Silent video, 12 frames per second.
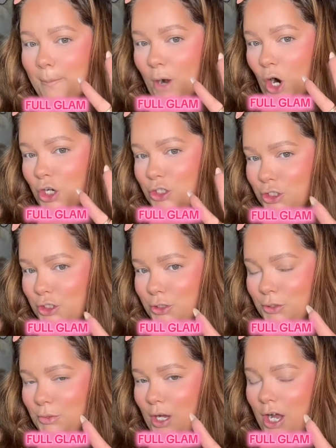part
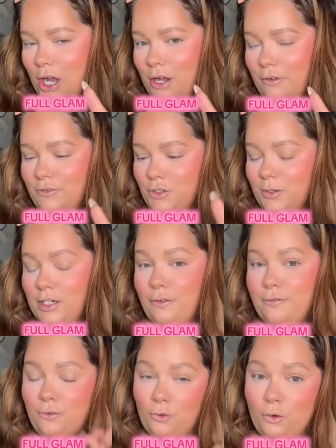2 of doing a
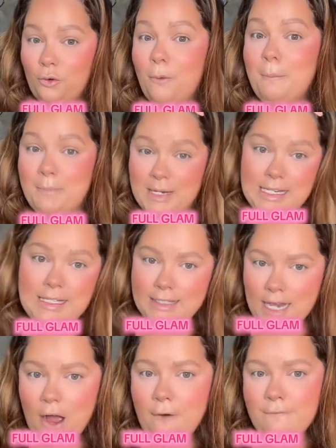full beat
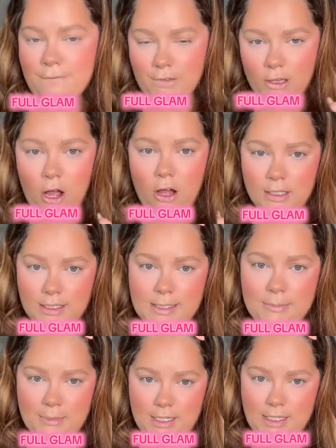down
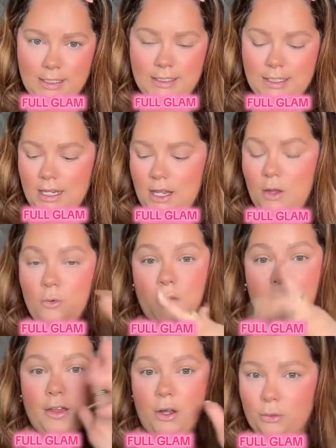flawless beat
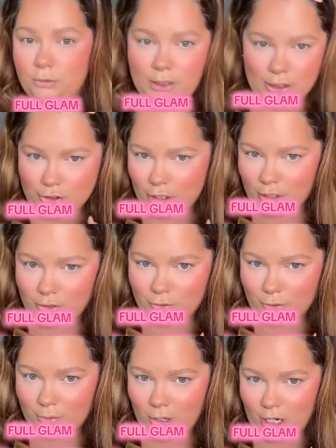with only
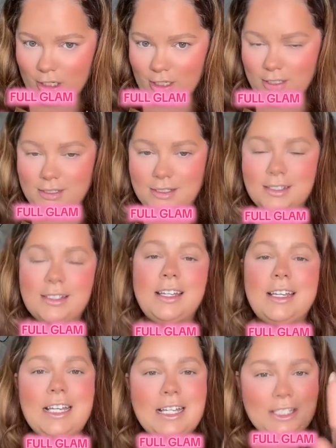drugstore products.
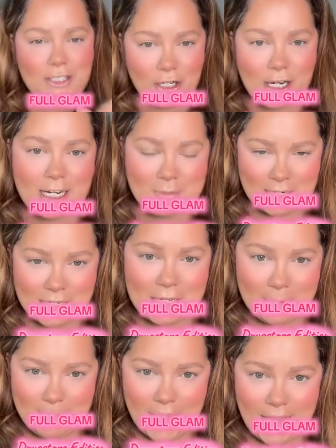Sorry I had to make you
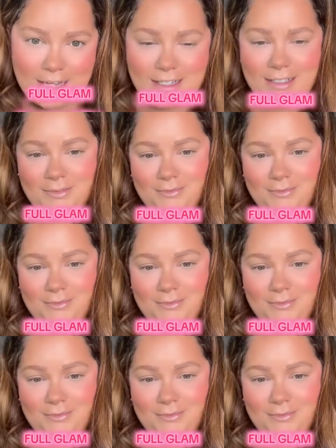come back.